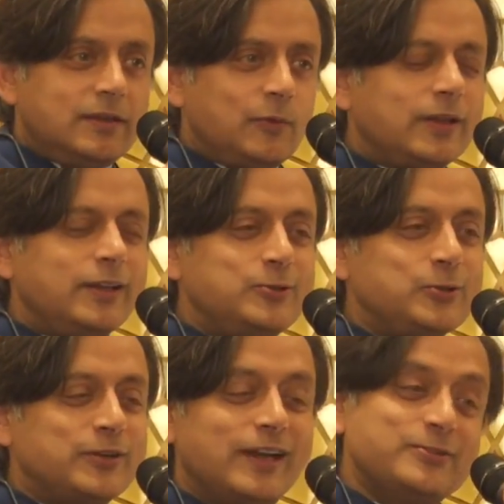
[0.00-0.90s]
one day to
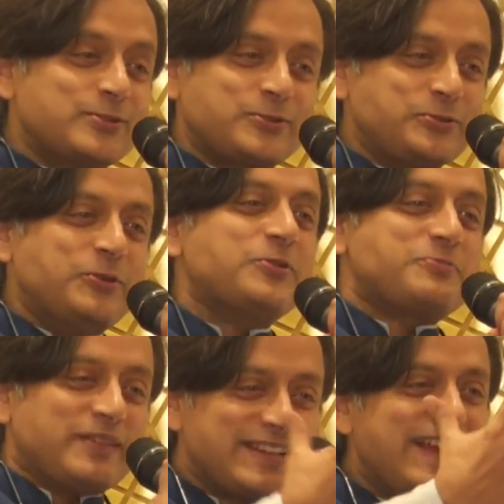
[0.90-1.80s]
your rivals, who knows,
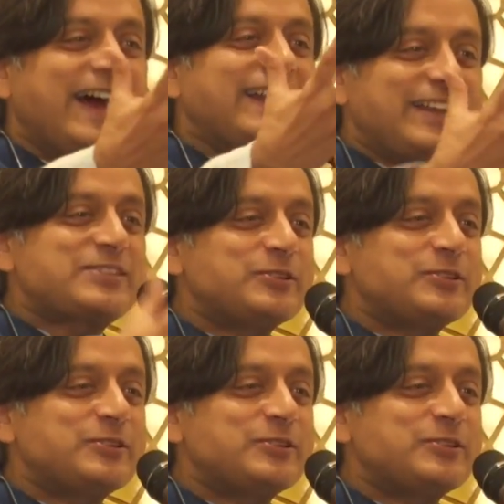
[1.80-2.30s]
but at least